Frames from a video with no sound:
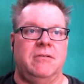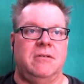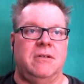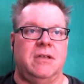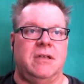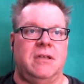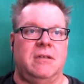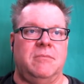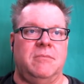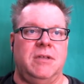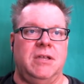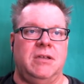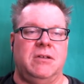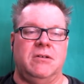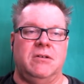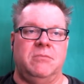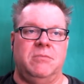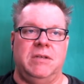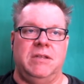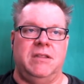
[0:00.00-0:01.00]
Um, it
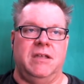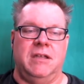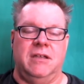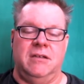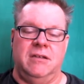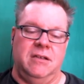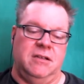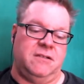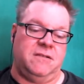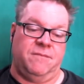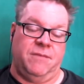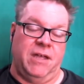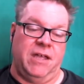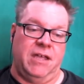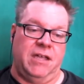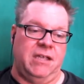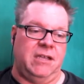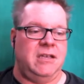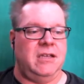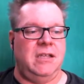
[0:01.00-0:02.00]
could be that it's
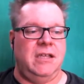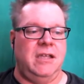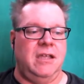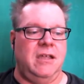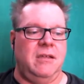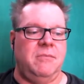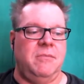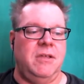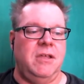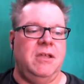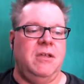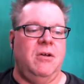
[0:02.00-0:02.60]
fine, and,